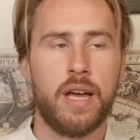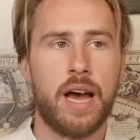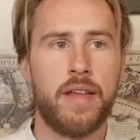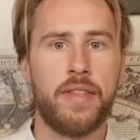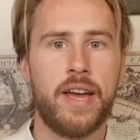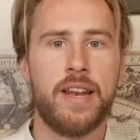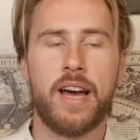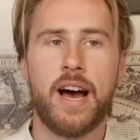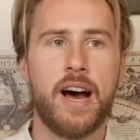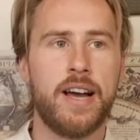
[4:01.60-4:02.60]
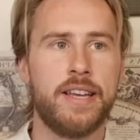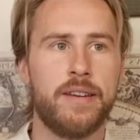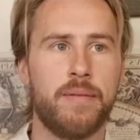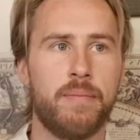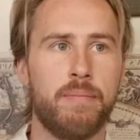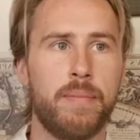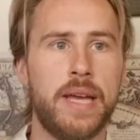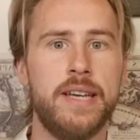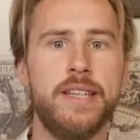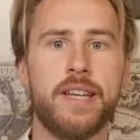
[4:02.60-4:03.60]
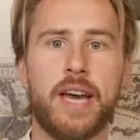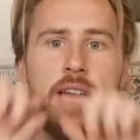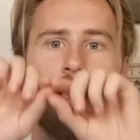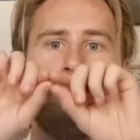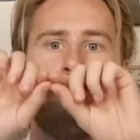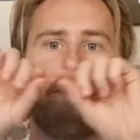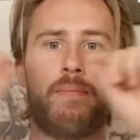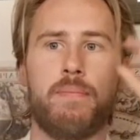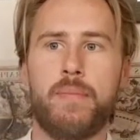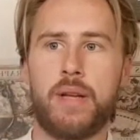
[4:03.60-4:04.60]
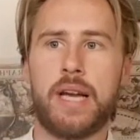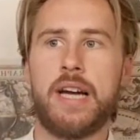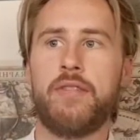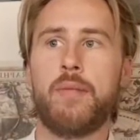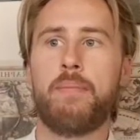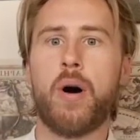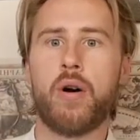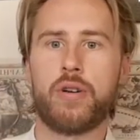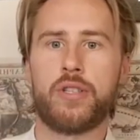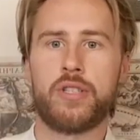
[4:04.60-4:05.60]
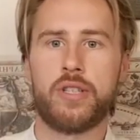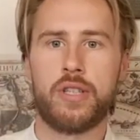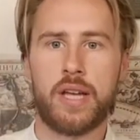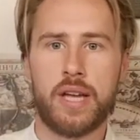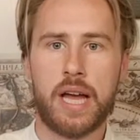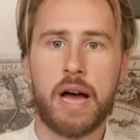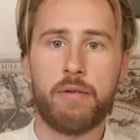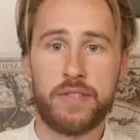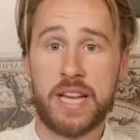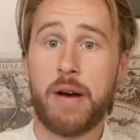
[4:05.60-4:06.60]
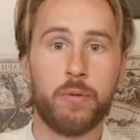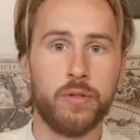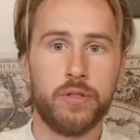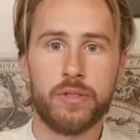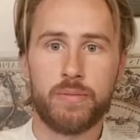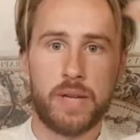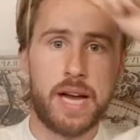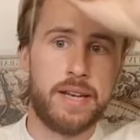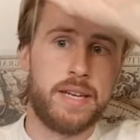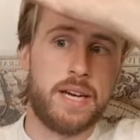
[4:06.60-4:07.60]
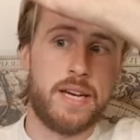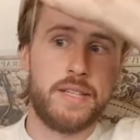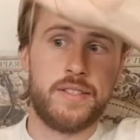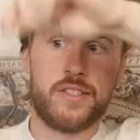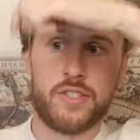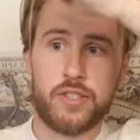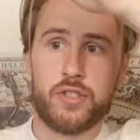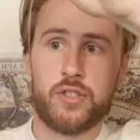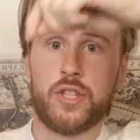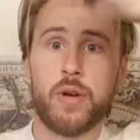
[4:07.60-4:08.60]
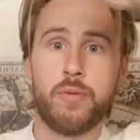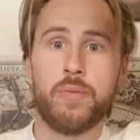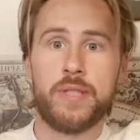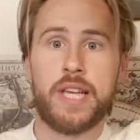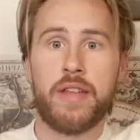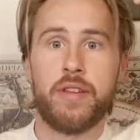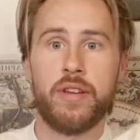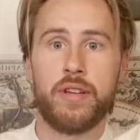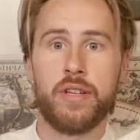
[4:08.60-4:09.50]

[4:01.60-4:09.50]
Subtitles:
and then I made a kind of a box out of towels, and I sewed them together.